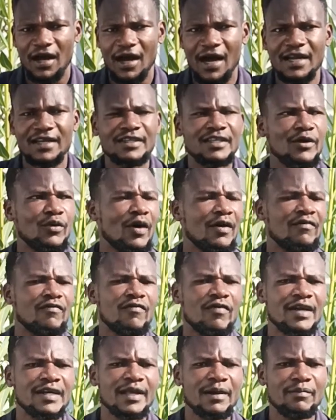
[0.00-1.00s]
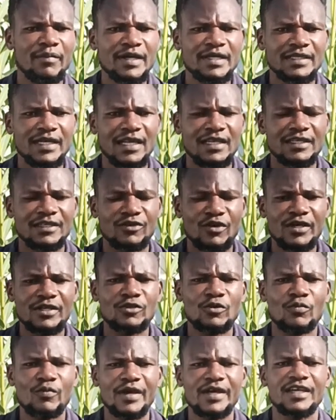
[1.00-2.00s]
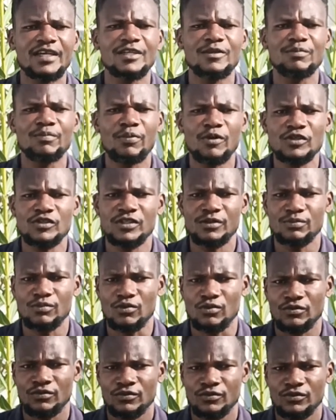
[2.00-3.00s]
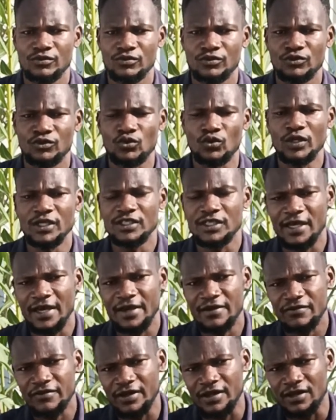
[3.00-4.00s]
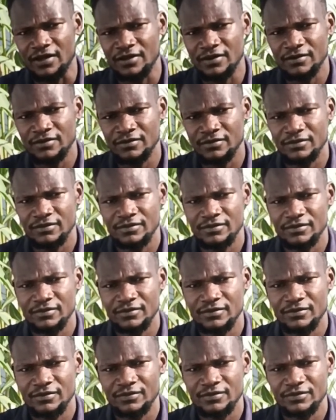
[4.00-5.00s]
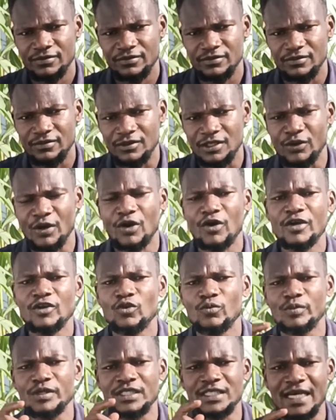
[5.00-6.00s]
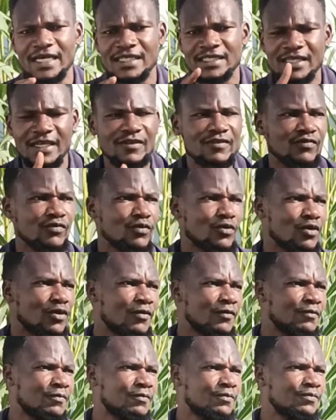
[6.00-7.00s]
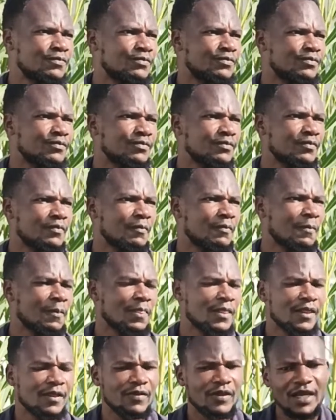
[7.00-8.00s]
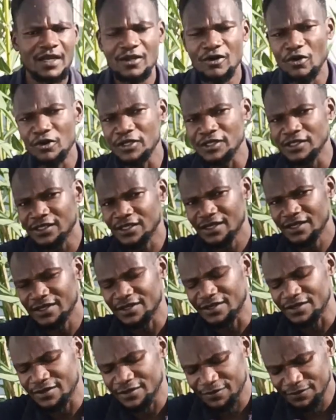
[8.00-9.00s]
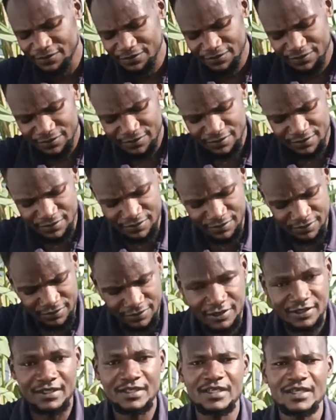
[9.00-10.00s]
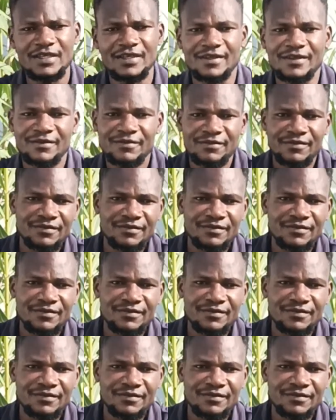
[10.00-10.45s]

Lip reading: And they were fundamentally going to make it possible to reach heaven. They were going to be successful. Then God said, see,